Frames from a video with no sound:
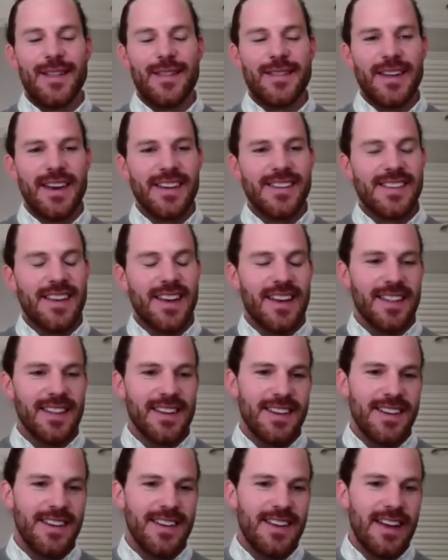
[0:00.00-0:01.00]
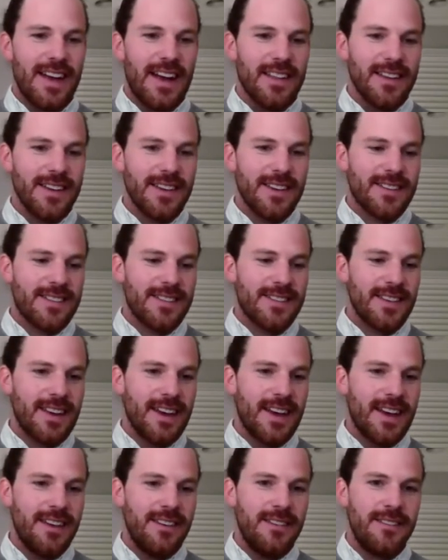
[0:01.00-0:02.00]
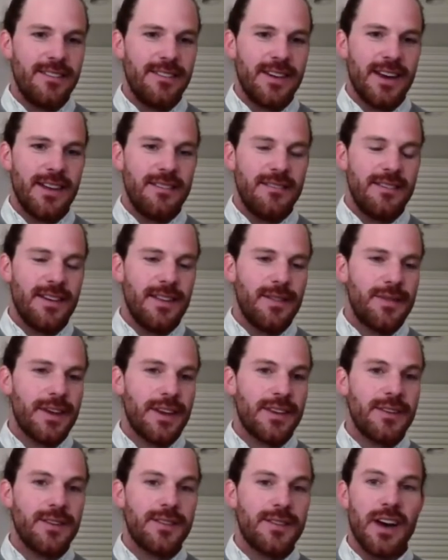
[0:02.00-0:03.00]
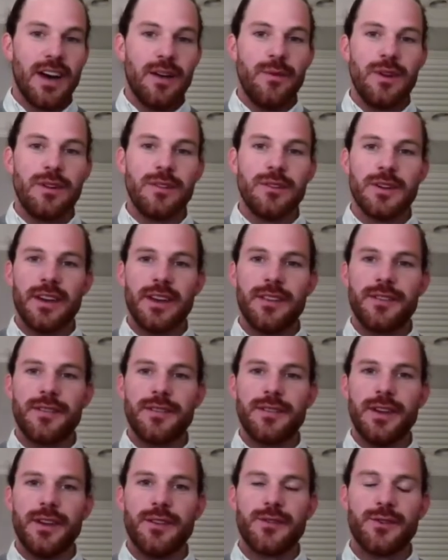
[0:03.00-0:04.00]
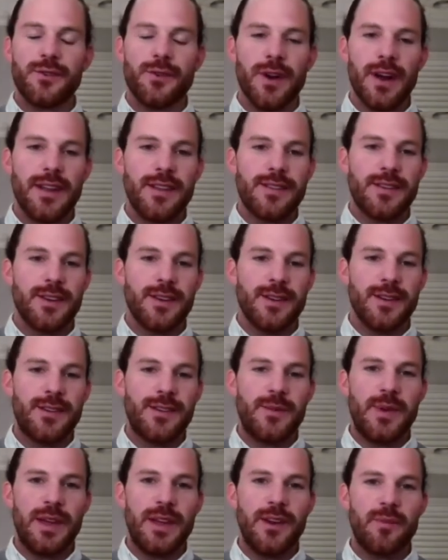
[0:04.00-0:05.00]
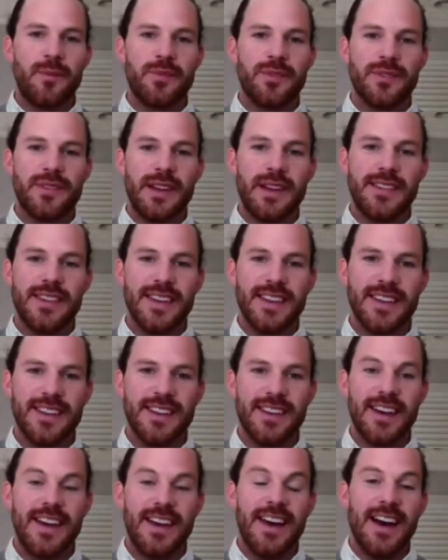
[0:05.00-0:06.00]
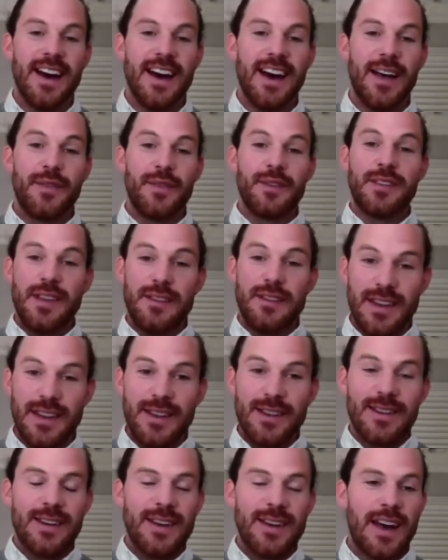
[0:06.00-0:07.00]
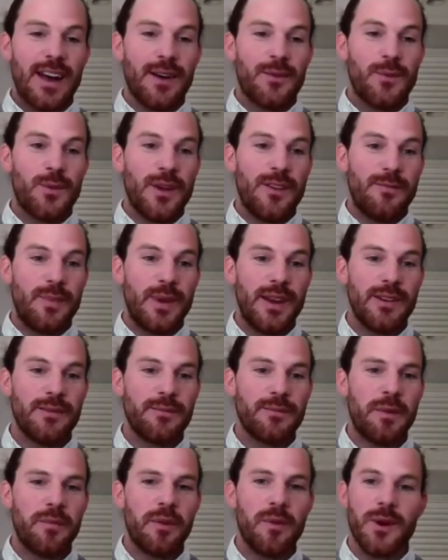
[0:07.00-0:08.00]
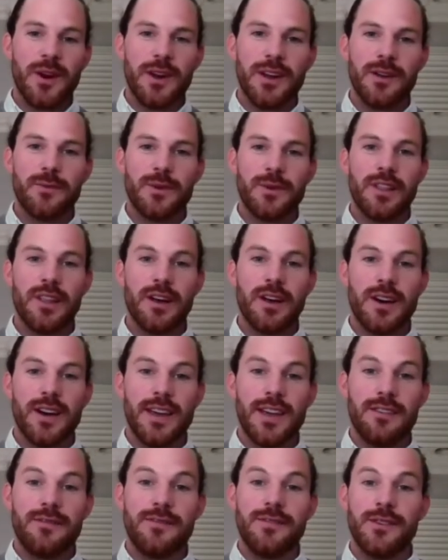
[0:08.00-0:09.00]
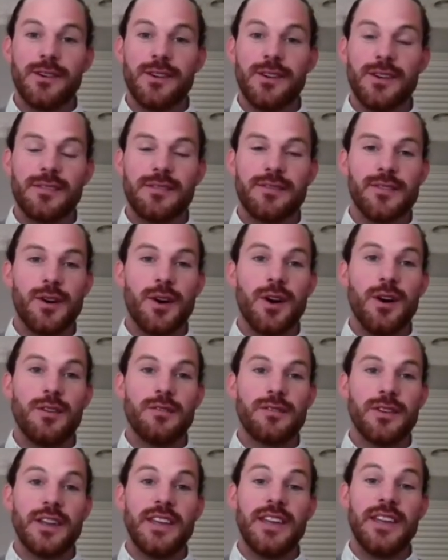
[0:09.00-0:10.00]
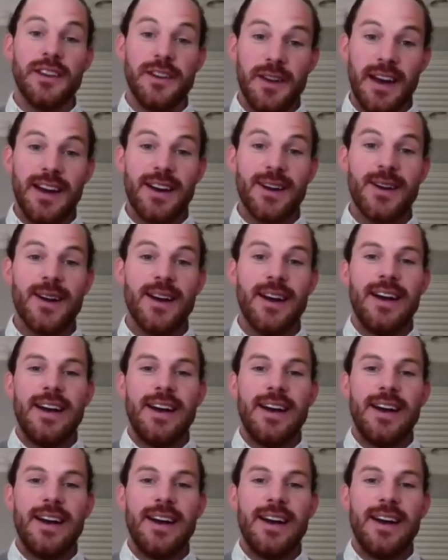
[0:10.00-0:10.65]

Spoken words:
Thanks, Ellie, Alex, and thank you, Simon. Look, it's great to be here presenting this evening. We've been working with LARKI for over a year now,